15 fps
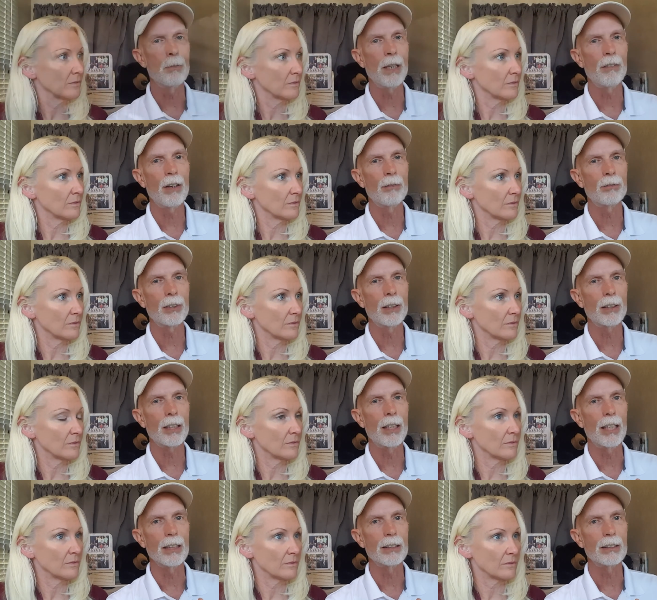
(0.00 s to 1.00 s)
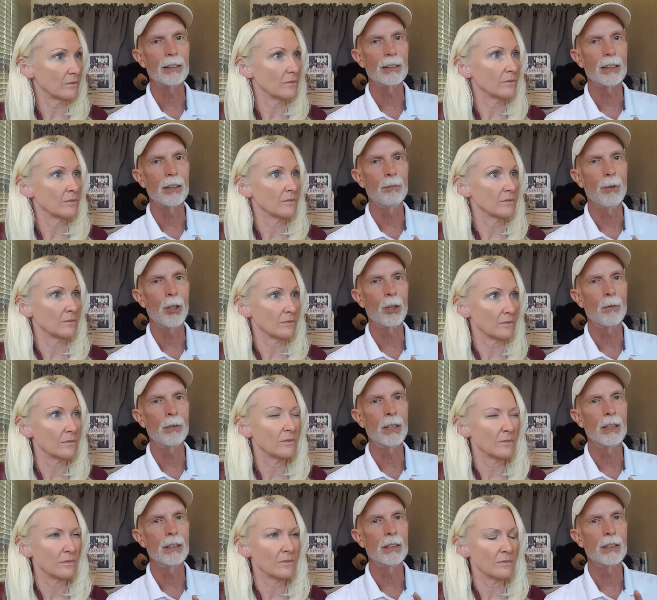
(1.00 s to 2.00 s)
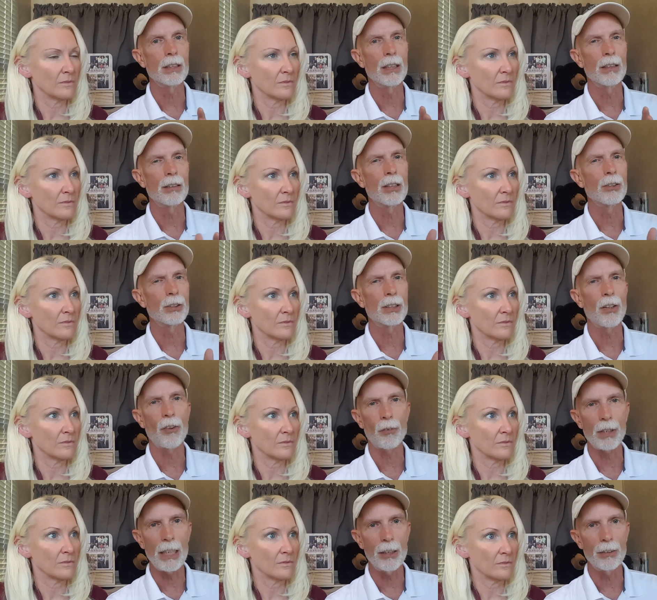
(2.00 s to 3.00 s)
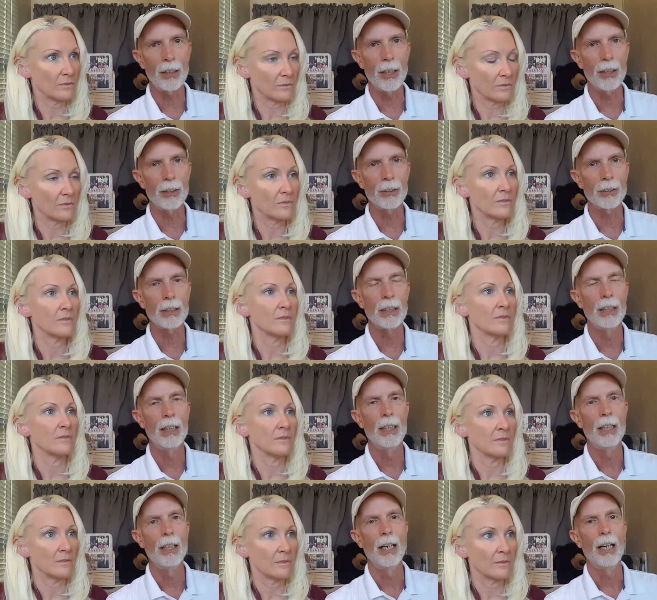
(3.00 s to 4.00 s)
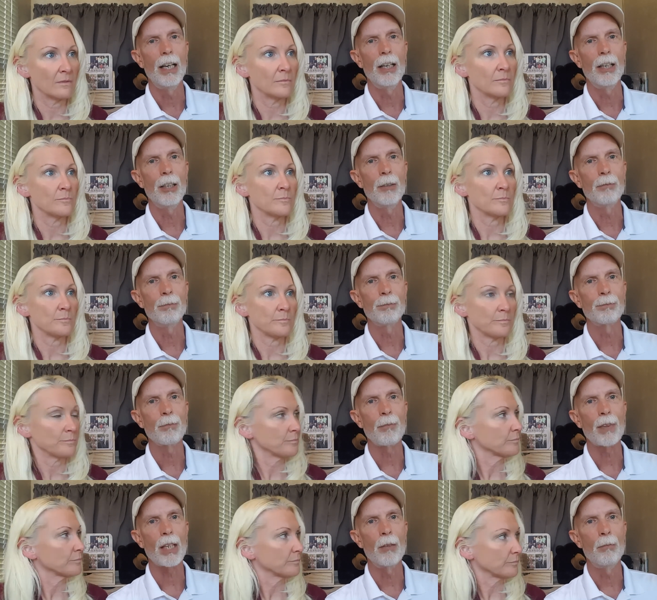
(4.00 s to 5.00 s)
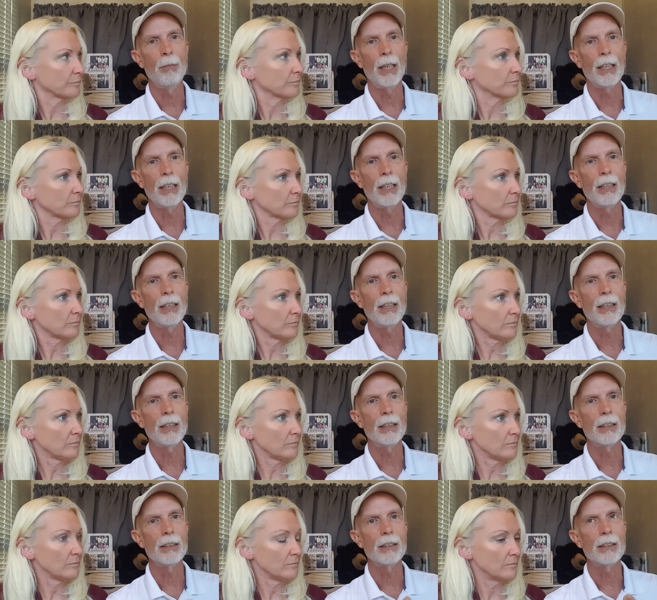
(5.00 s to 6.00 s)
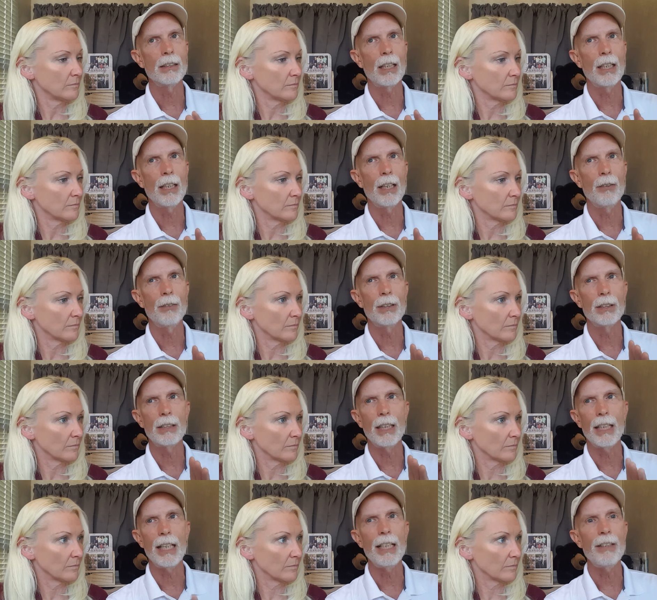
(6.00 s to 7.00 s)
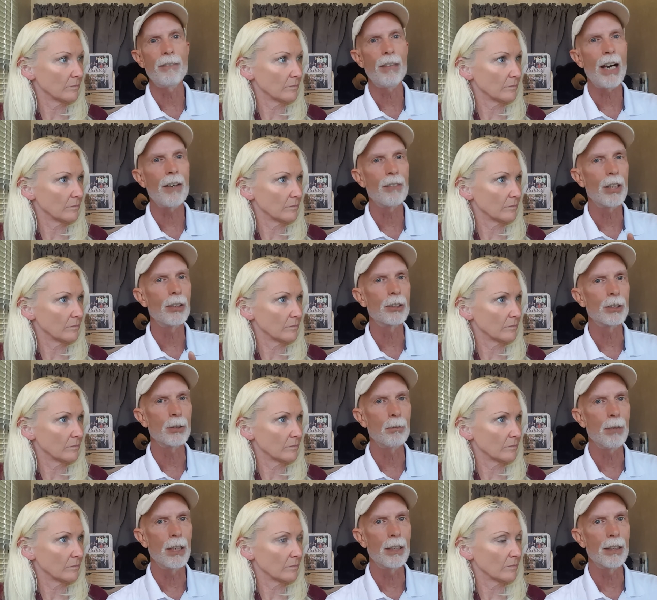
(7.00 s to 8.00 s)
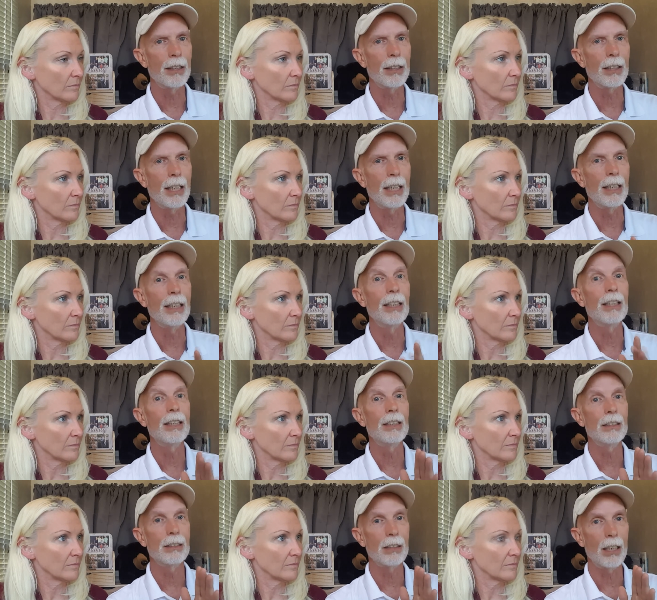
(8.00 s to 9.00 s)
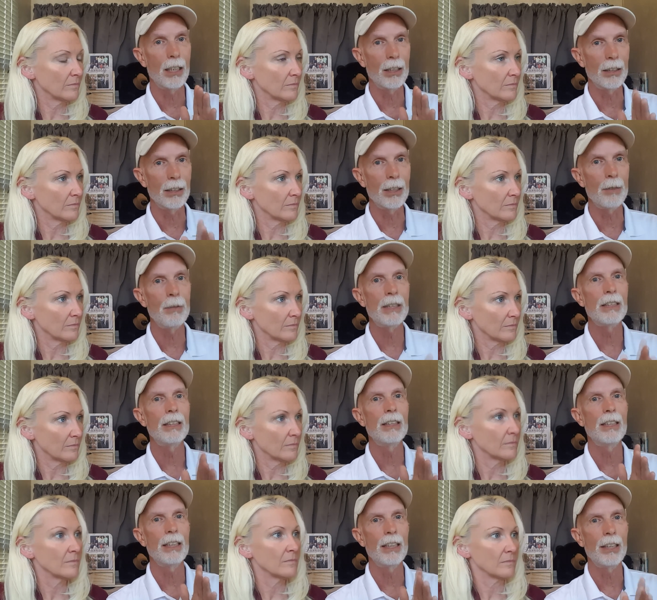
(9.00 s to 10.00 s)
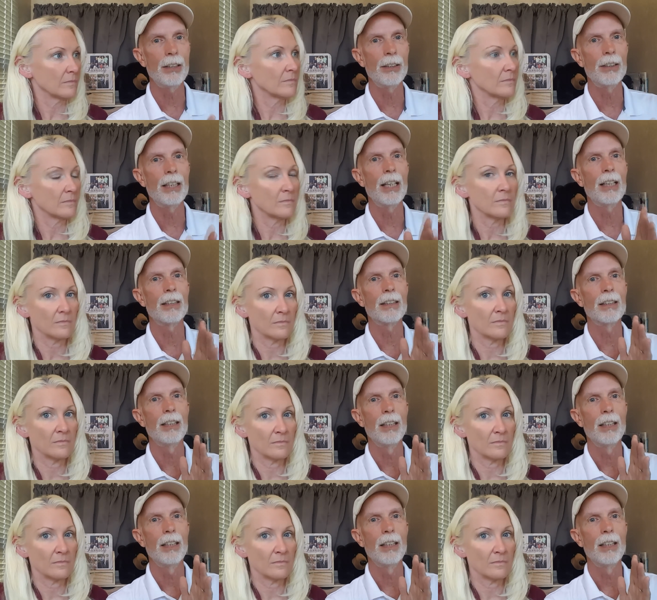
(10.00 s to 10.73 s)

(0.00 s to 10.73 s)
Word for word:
Speaker 1: bit of upfront costs. The modem is uh, close to $300. Um, but it is, I want to say $85 a month, and it is unlimited internet,